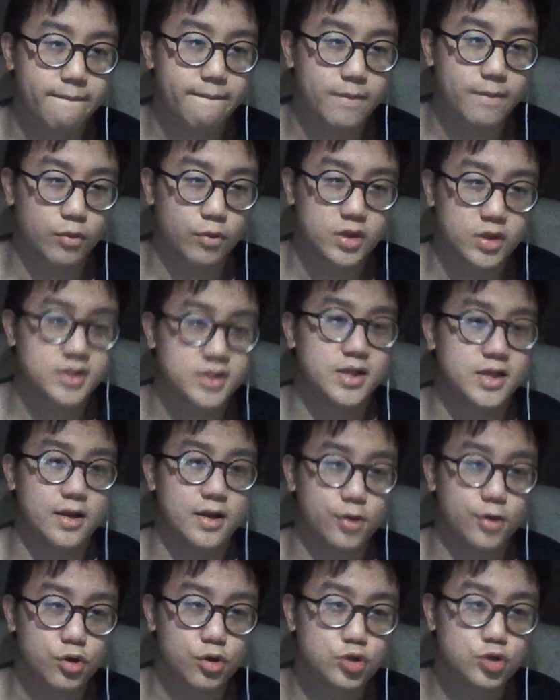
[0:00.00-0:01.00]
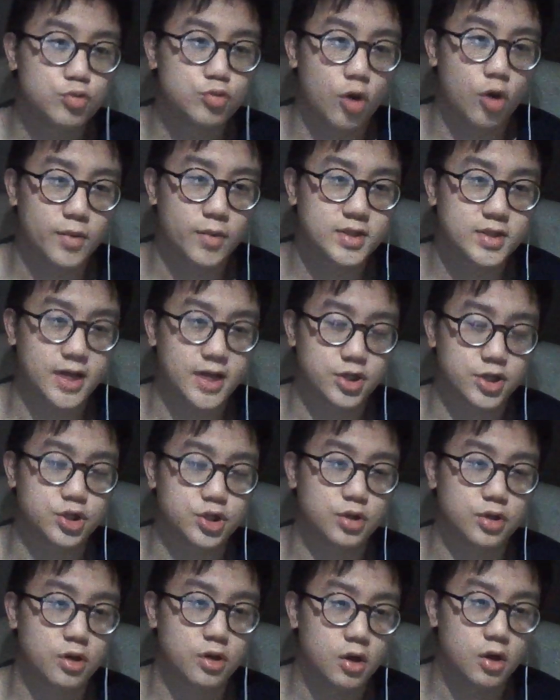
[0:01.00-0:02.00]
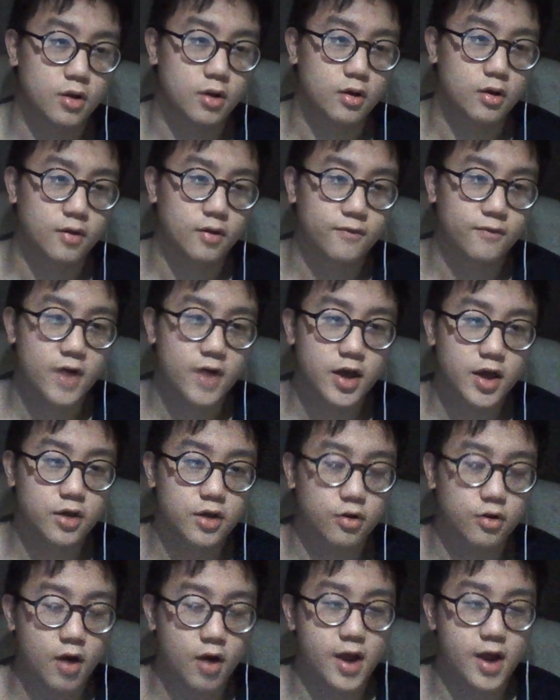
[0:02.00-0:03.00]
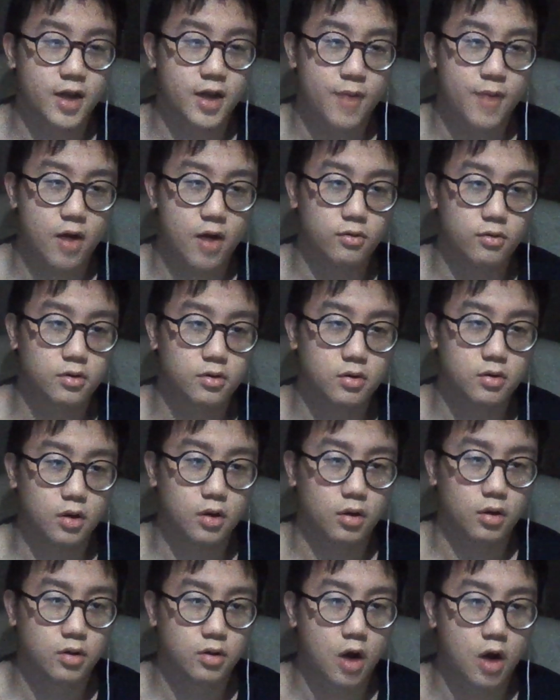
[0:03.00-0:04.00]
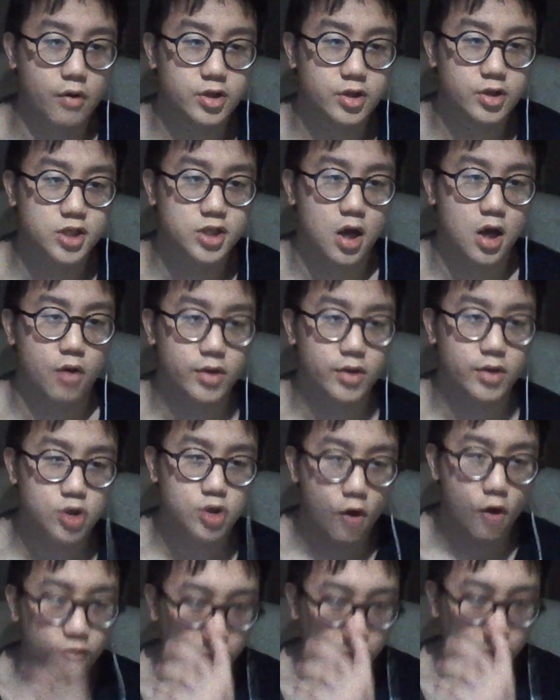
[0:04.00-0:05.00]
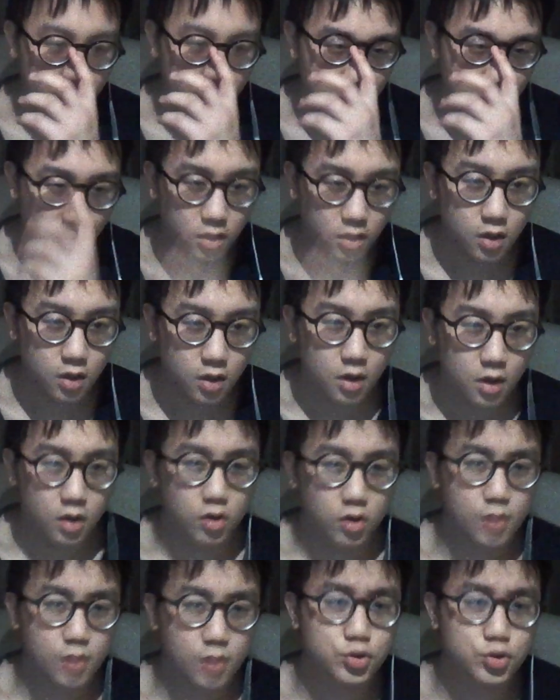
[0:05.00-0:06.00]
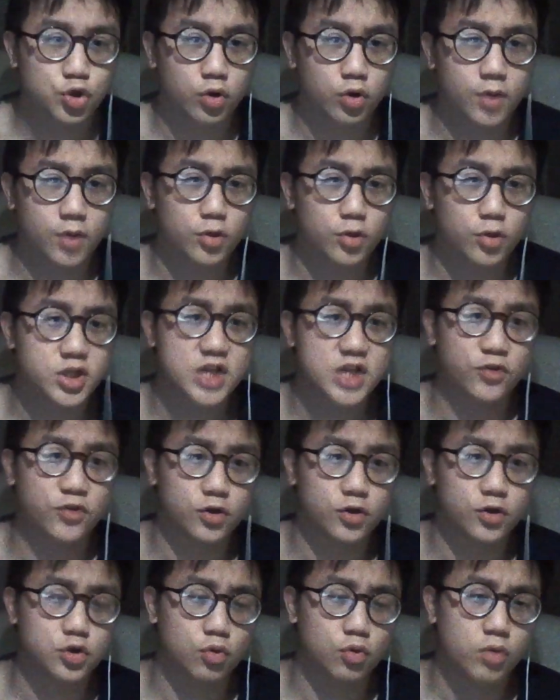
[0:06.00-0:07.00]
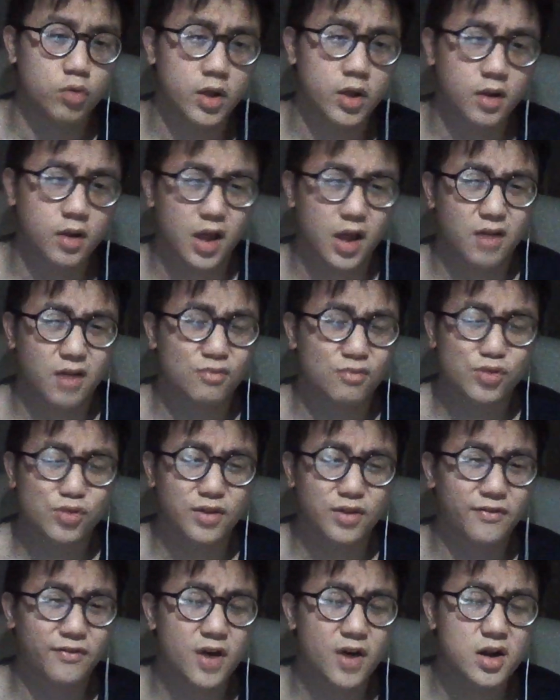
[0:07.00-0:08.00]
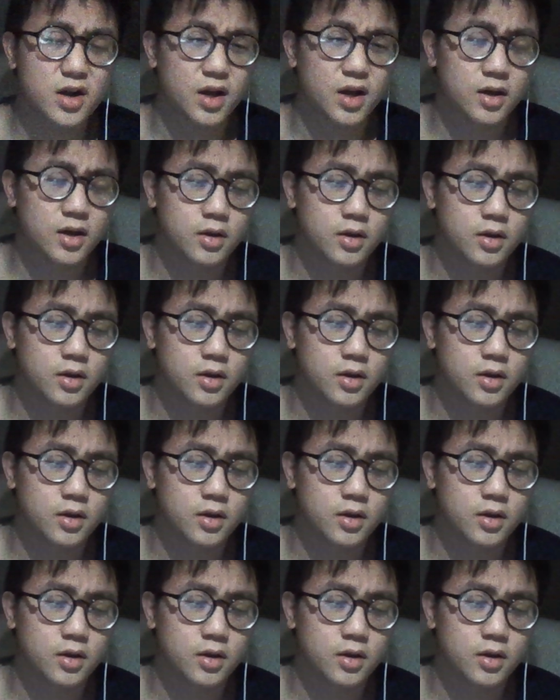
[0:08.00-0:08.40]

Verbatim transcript: I'm not gonna sit in the YouTube comment section, fucking crying about uh, curry style. It's over for me, and you no, know, I'm short. I'm not six foot tall, and like what the fuck.